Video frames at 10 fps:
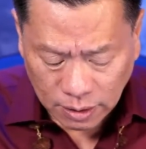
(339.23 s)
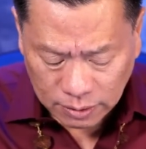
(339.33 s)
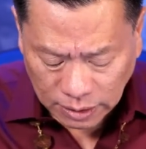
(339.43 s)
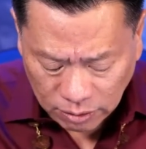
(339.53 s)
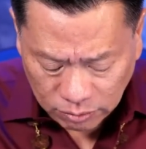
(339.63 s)

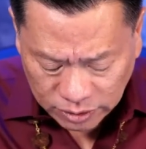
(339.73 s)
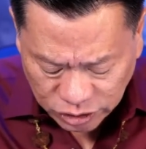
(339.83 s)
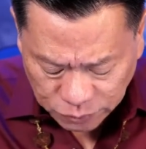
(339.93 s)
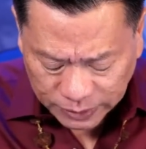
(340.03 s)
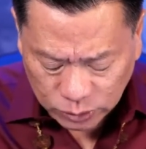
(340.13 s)
Now,
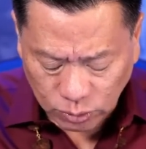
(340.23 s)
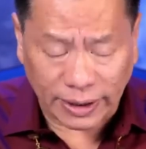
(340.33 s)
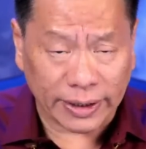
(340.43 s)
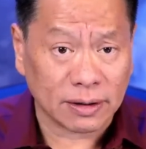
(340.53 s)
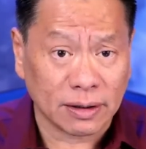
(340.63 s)
this spiritual
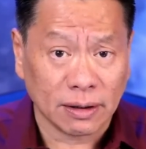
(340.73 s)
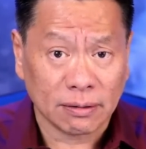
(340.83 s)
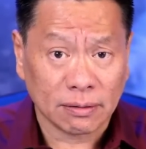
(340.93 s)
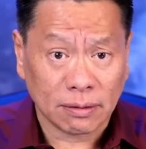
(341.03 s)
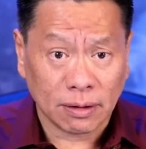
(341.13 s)
light
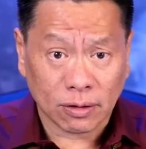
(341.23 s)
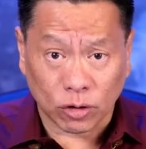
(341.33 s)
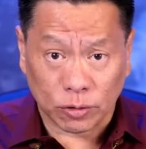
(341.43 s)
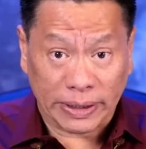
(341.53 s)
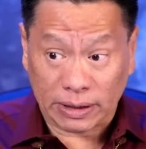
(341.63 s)

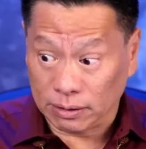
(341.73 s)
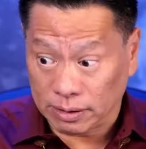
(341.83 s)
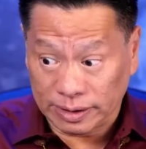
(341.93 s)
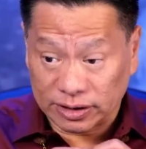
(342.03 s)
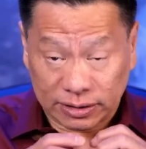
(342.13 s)
could mean
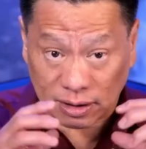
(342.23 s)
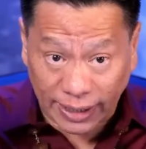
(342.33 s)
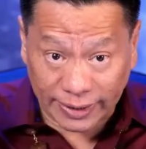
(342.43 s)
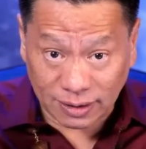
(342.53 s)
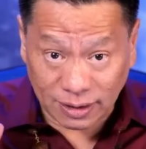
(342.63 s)
really just
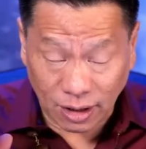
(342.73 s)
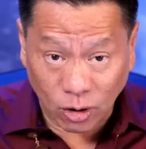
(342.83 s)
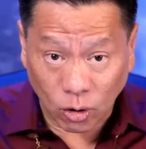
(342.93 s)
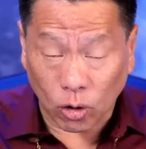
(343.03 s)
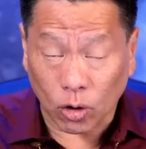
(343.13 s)
light,
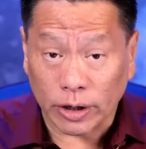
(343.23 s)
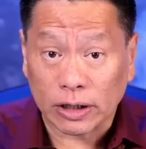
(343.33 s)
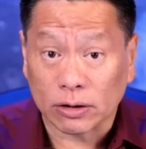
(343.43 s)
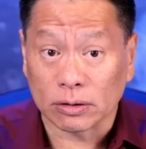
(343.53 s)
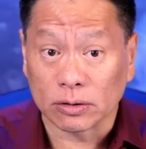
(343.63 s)
or
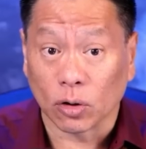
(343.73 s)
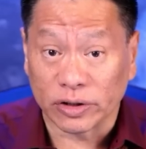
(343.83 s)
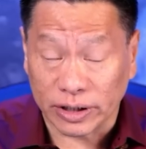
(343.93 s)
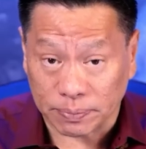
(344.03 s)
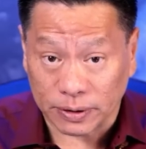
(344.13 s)
it could go
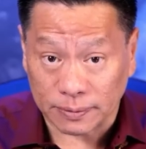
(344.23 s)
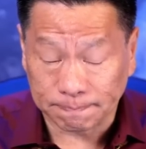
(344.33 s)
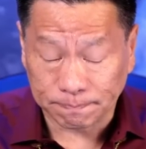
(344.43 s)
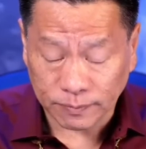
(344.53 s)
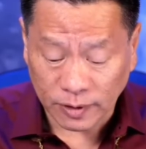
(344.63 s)
deeper.
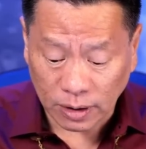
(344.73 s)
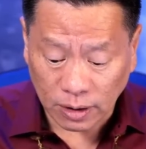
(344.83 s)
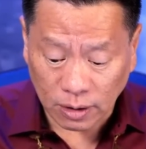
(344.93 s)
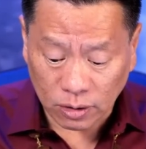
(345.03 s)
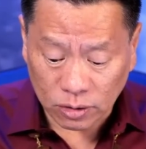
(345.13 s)

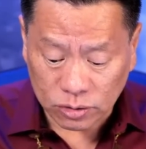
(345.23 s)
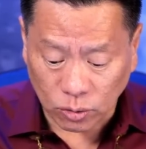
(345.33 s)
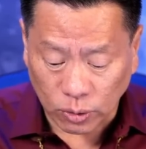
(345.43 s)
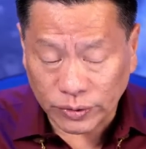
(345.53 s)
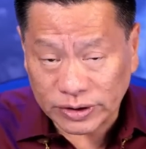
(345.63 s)
So,
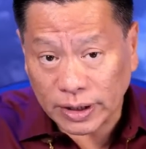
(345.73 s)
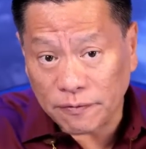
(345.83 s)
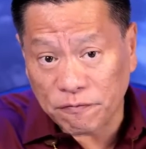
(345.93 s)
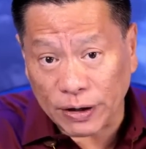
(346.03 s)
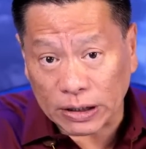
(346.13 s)
when we say
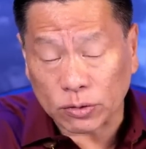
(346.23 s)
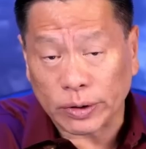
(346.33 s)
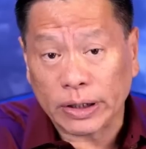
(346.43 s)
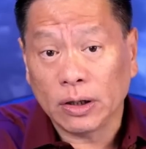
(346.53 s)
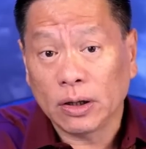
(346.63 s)

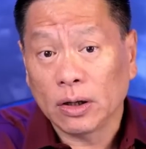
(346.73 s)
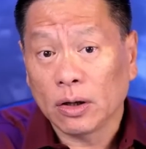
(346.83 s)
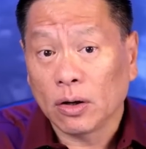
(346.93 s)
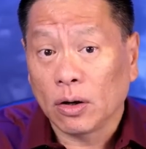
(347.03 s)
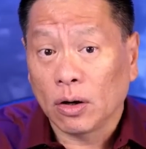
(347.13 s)
victory
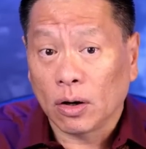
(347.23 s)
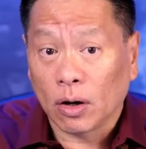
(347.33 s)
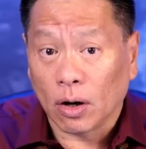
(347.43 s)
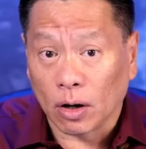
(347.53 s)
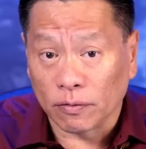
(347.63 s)

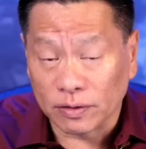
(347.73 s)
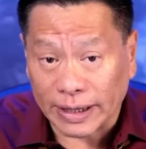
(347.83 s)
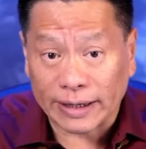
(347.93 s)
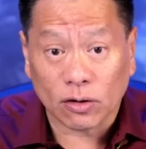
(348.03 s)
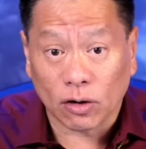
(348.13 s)
of
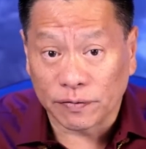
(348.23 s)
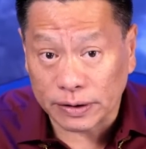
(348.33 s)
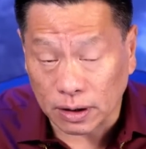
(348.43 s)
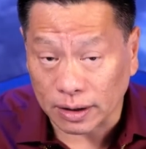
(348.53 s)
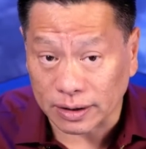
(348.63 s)
light over
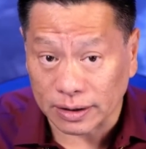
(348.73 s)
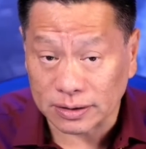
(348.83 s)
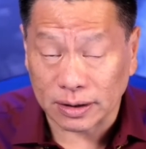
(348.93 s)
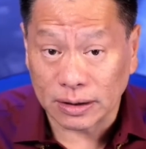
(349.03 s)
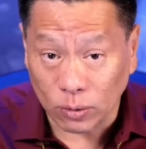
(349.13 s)

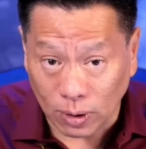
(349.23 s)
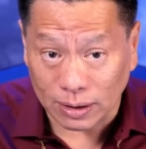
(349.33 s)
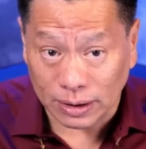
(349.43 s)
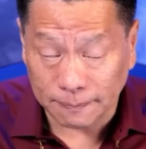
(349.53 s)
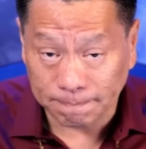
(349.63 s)
darkness in
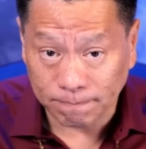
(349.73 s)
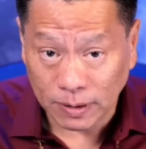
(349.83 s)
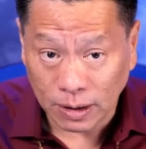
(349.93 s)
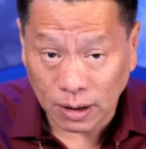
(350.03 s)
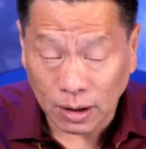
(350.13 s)
Diwali,
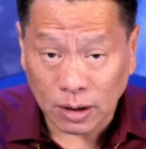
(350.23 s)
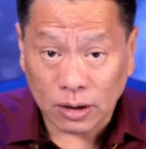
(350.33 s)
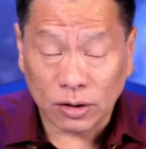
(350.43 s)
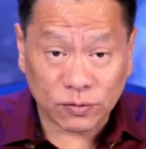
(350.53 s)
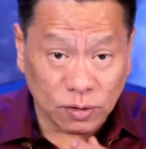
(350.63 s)

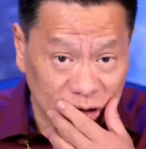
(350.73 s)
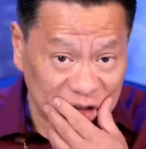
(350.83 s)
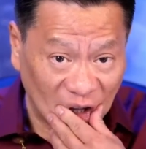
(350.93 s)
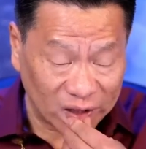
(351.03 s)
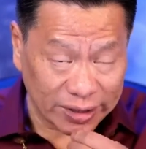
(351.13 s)
you have to
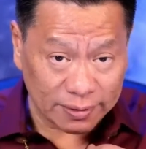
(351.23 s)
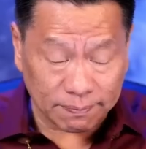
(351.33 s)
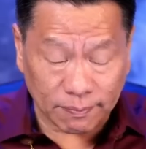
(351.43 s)
understand that